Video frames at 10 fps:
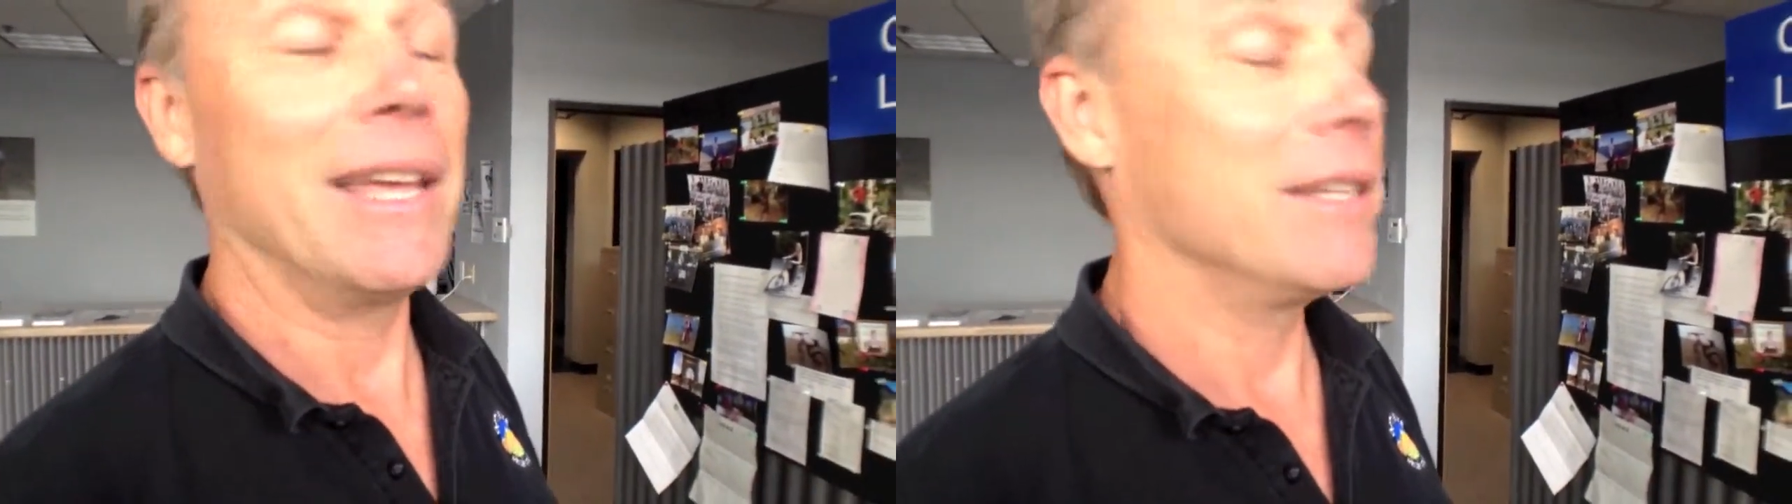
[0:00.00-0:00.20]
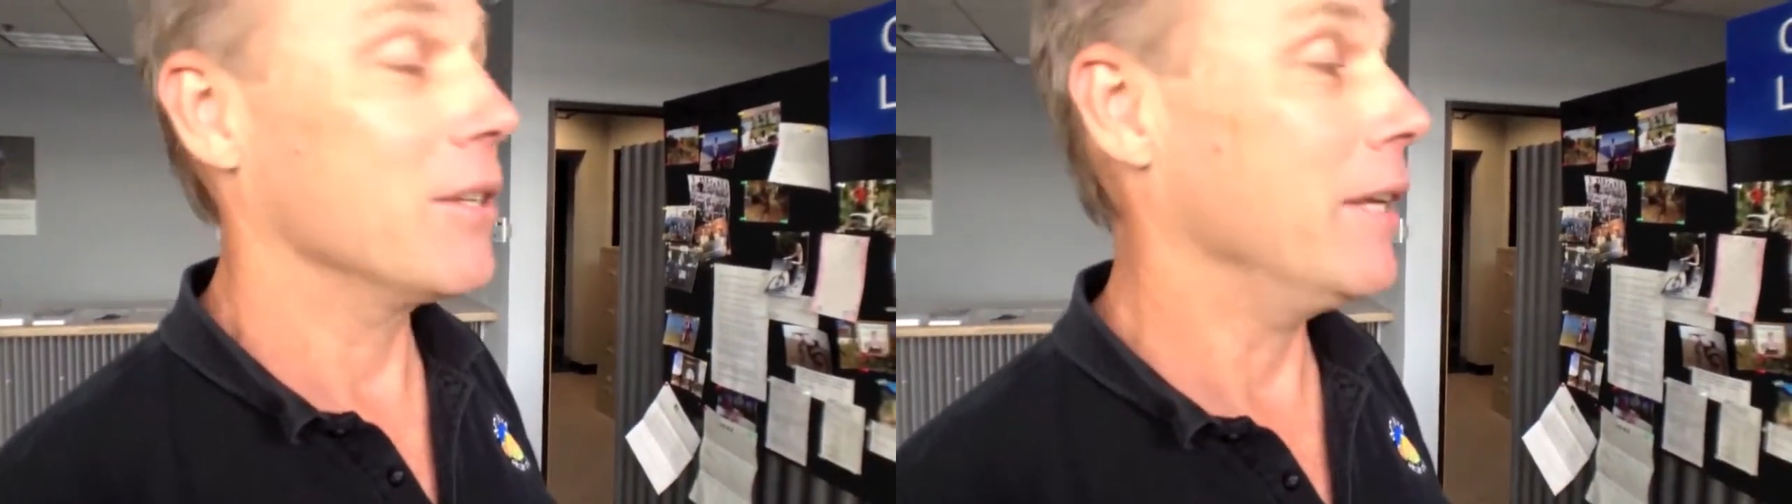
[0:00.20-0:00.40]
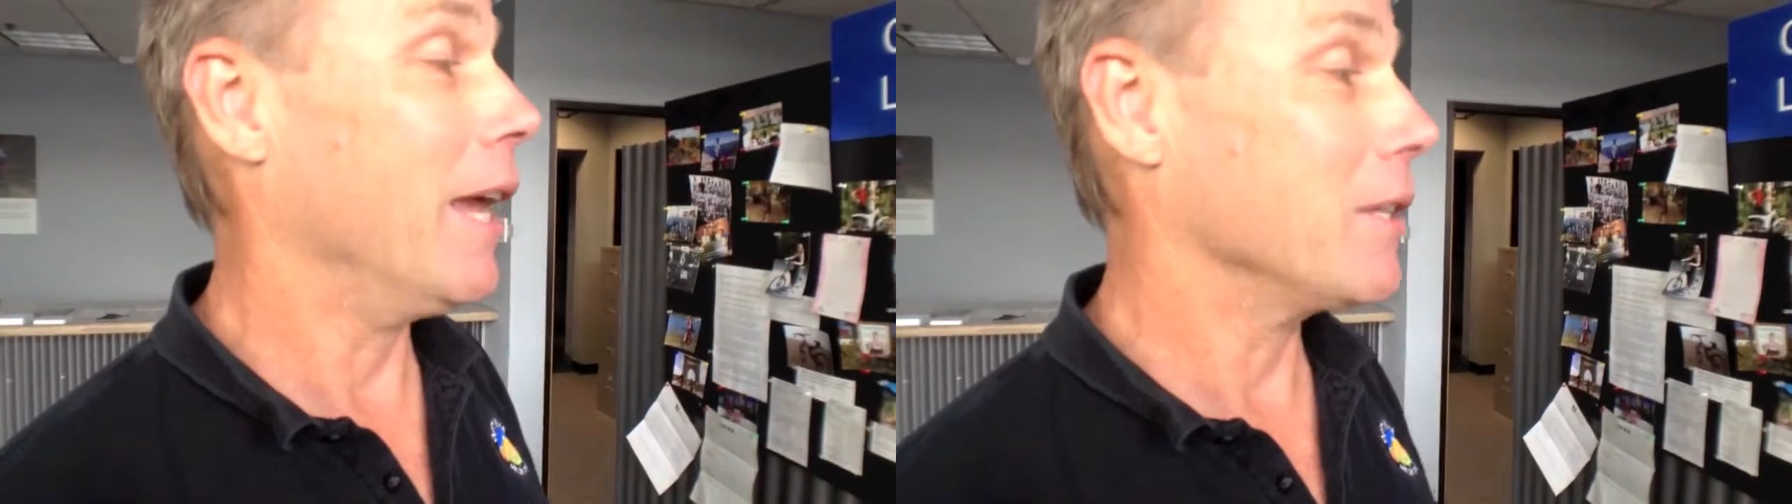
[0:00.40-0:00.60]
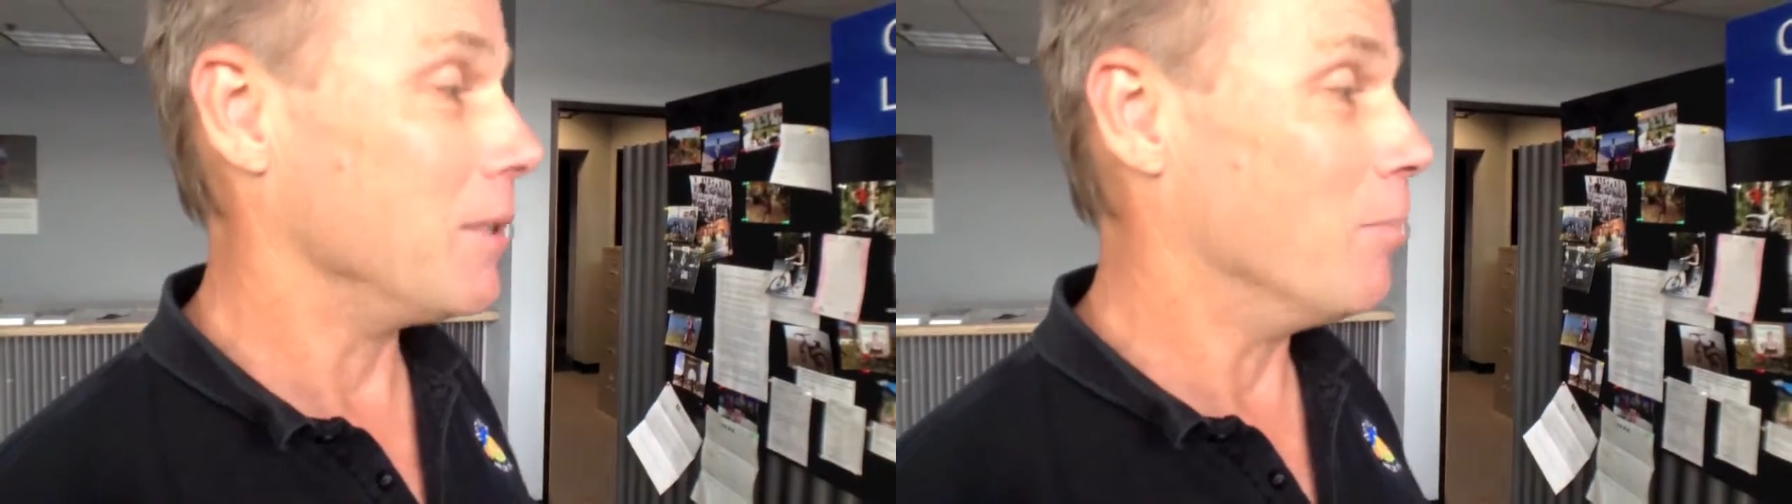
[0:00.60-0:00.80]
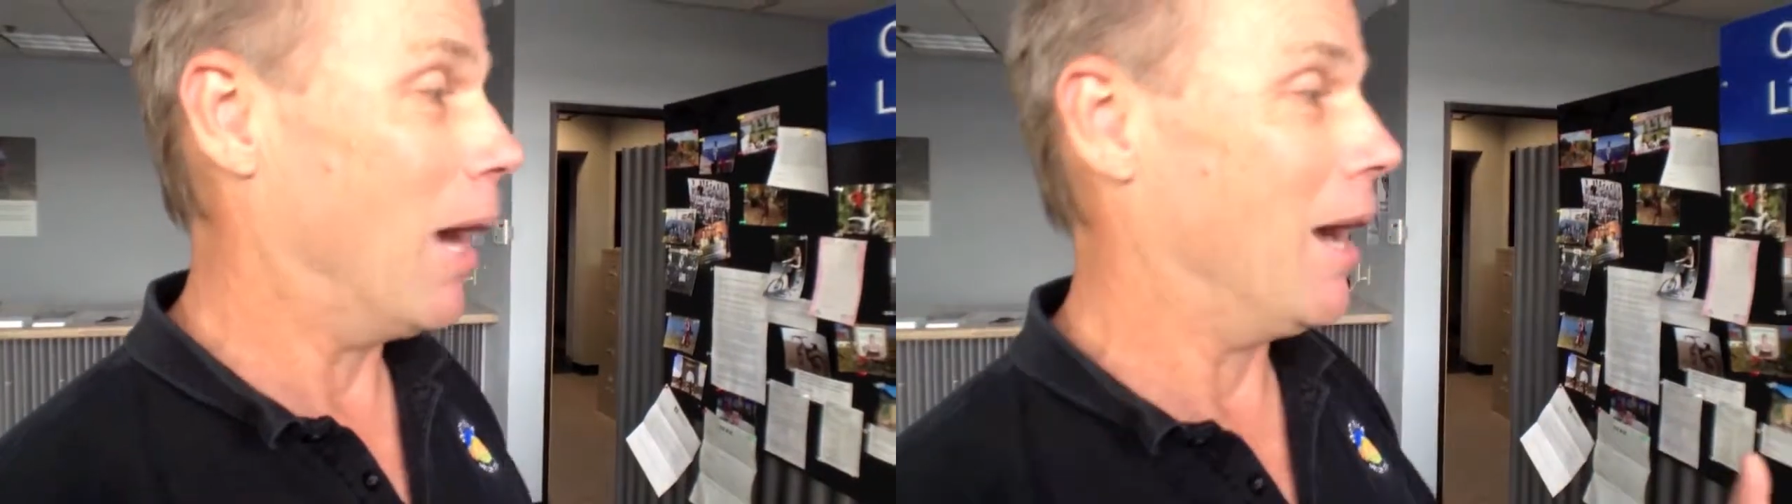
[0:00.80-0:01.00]
And so he
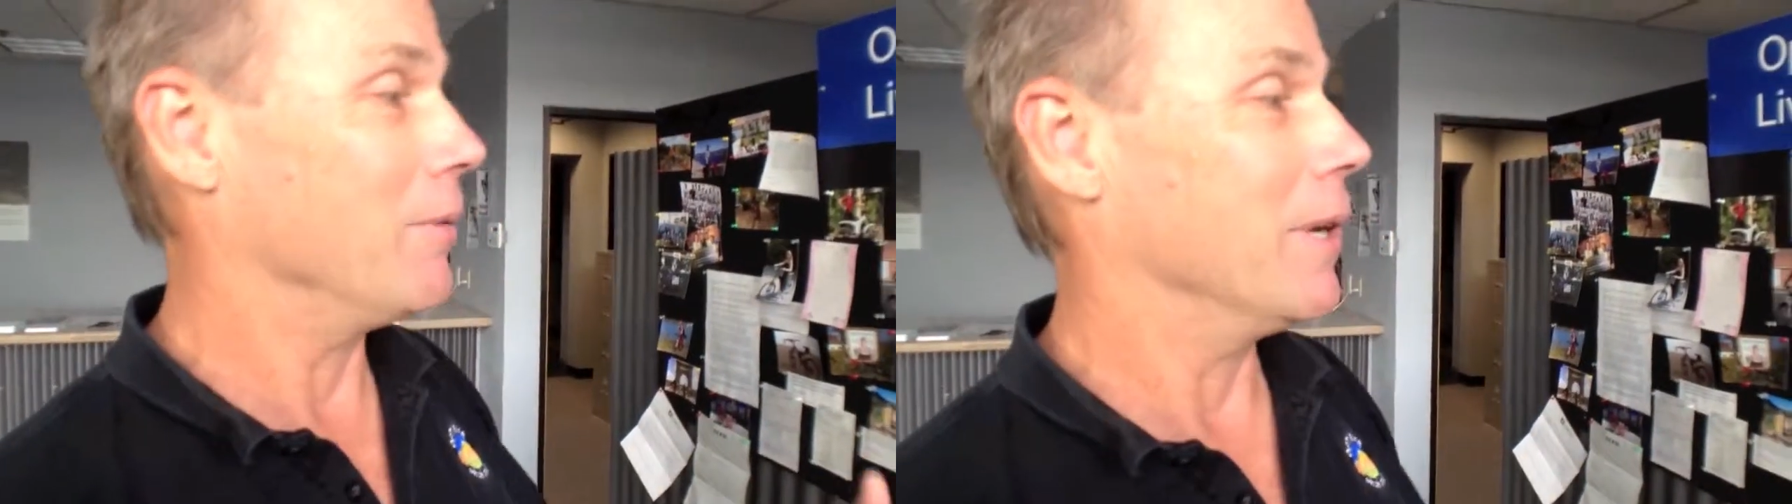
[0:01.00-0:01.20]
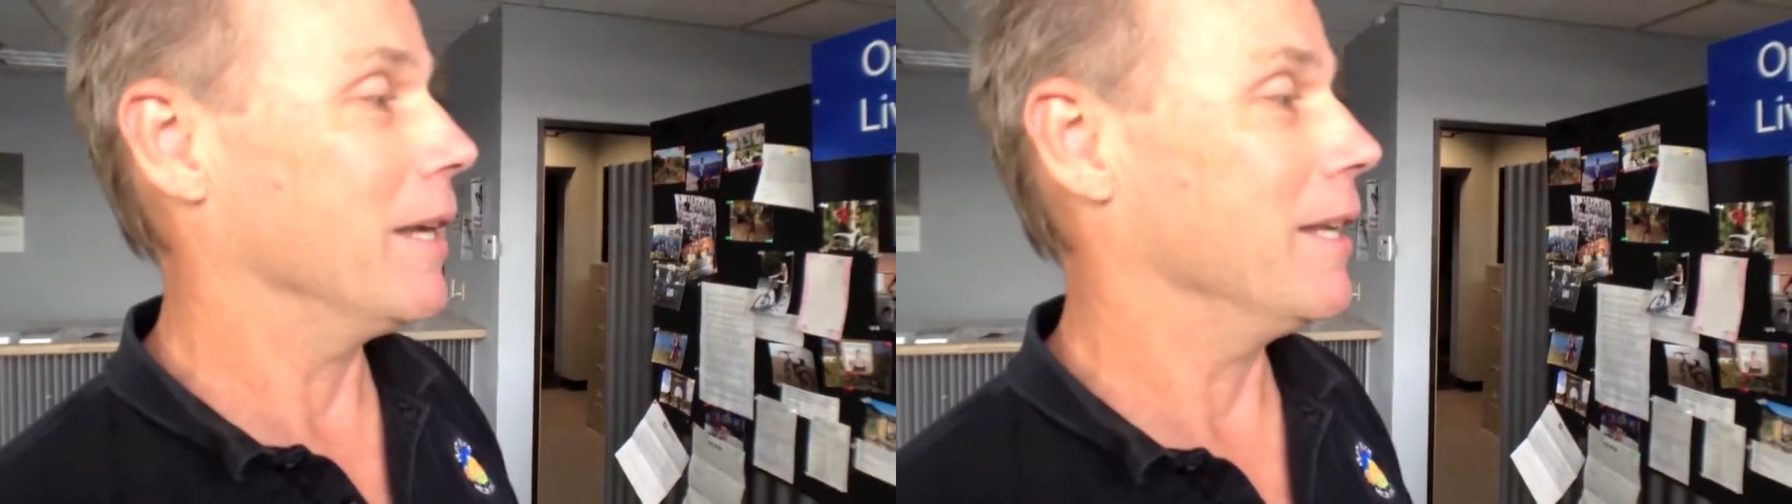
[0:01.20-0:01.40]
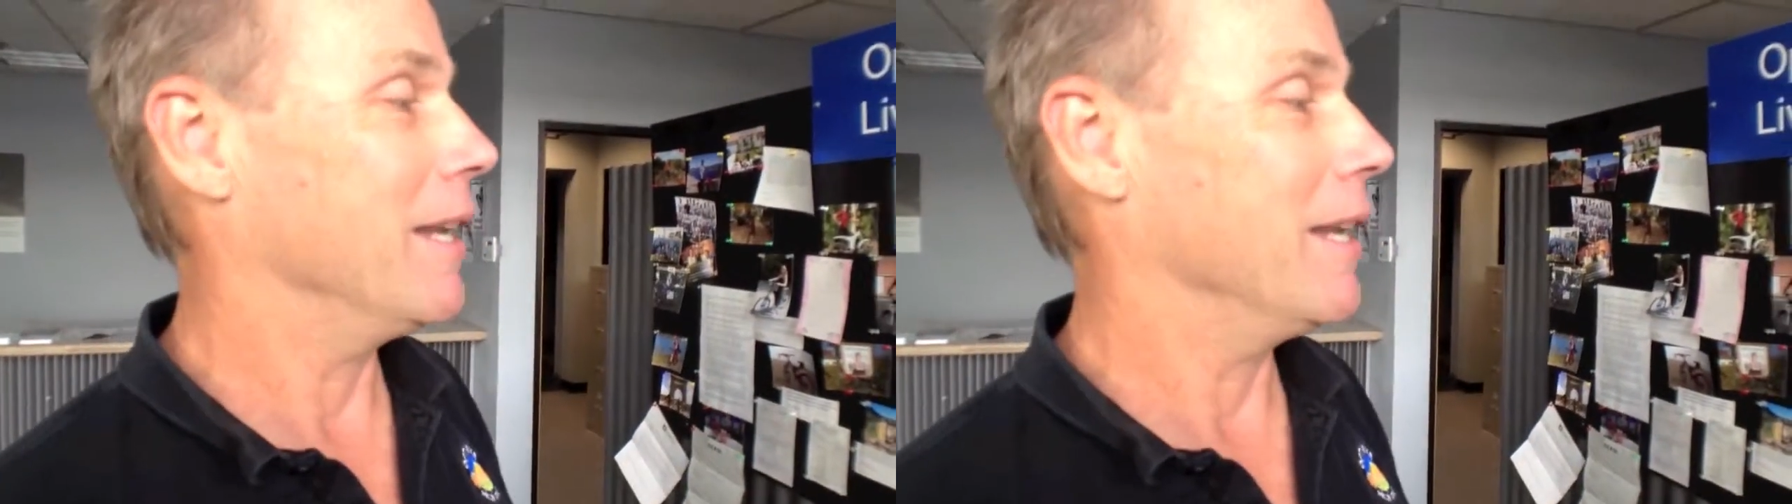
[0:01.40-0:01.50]
actually bought one,